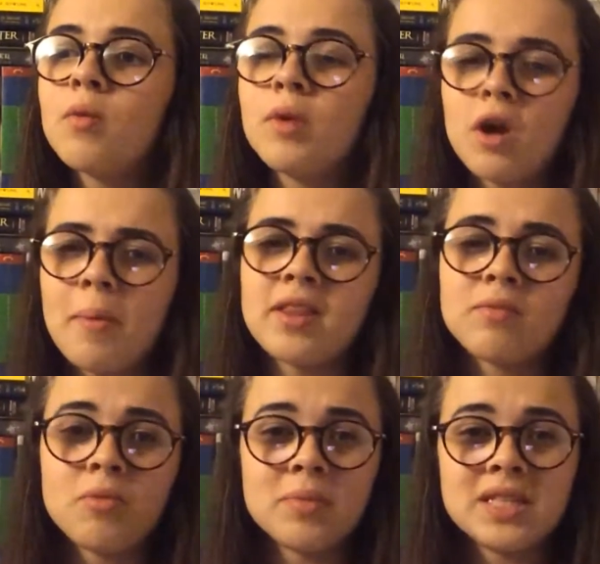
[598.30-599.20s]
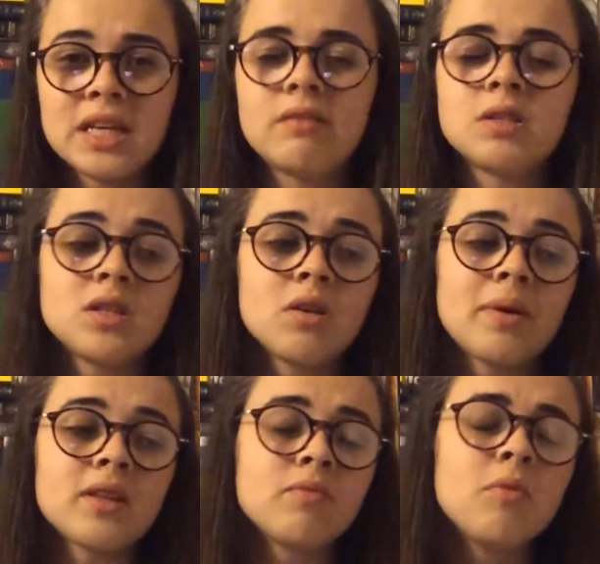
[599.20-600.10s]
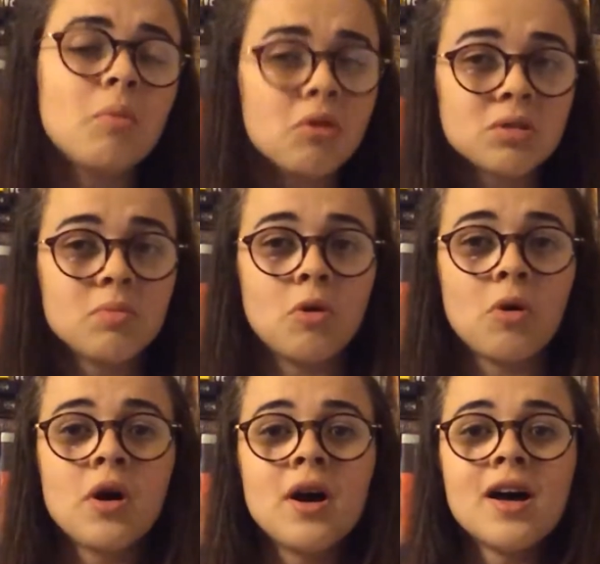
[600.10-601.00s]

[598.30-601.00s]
We know about them from the series, we know about them from Pottermore.